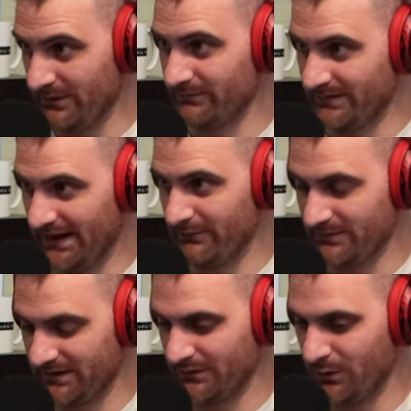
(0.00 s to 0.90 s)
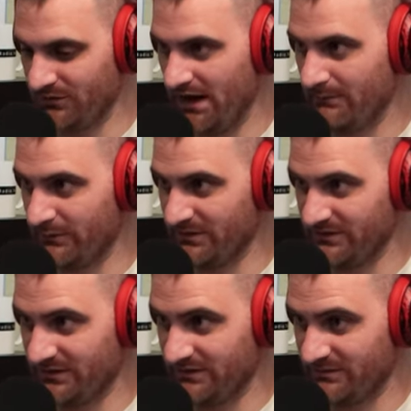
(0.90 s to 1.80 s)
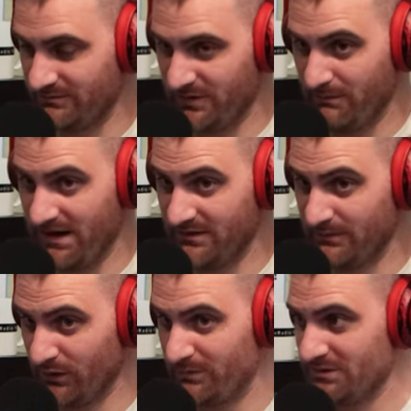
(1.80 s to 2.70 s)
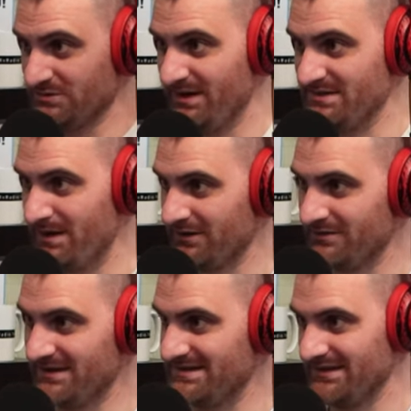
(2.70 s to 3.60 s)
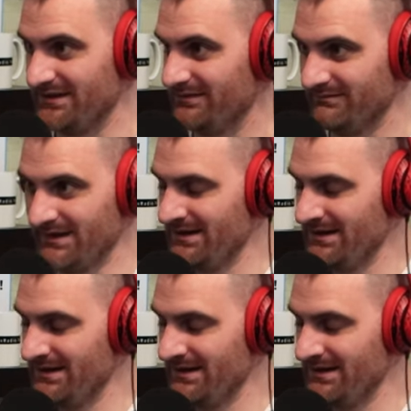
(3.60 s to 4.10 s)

It, yeah, we were thinking the whole time it was just the med, the blood pressure meds making her dizzy, and